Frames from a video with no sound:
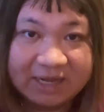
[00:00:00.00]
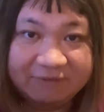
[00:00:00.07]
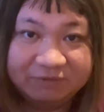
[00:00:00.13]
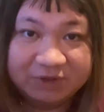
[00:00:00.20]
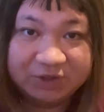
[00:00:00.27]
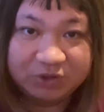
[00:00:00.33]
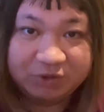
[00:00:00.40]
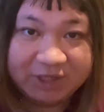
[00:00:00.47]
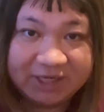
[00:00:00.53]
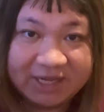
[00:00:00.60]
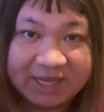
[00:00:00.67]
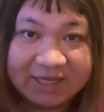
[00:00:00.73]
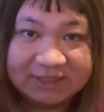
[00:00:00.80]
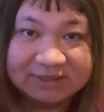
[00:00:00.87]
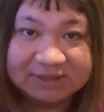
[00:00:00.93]
after 3
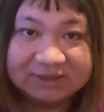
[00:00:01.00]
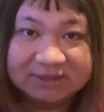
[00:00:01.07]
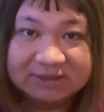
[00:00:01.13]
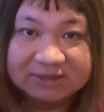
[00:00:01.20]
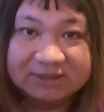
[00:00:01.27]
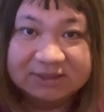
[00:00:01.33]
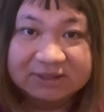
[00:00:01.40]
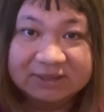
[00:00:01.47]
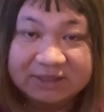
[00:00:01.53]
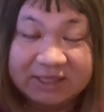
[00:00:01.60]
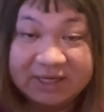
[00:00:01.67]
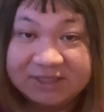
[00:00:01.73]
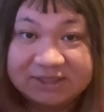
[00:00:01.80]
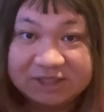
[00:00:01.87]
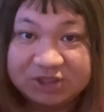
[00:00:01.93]
days, the
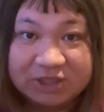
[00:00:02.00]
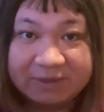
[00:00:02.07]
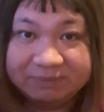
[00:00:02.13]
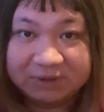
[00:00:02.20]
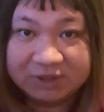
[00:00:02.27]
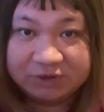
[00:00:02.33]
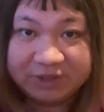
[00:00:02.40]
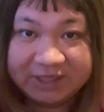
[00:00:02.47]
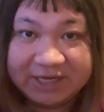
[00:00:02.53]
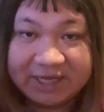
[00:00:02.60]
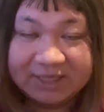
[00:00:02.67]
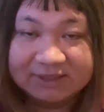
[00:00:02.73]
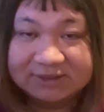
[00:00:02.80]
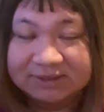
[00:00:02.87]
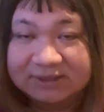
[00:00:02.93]
decision after 3
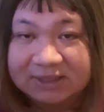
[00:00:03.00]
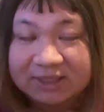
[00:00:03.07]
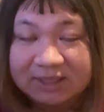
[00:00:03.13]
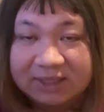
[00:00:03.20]
days,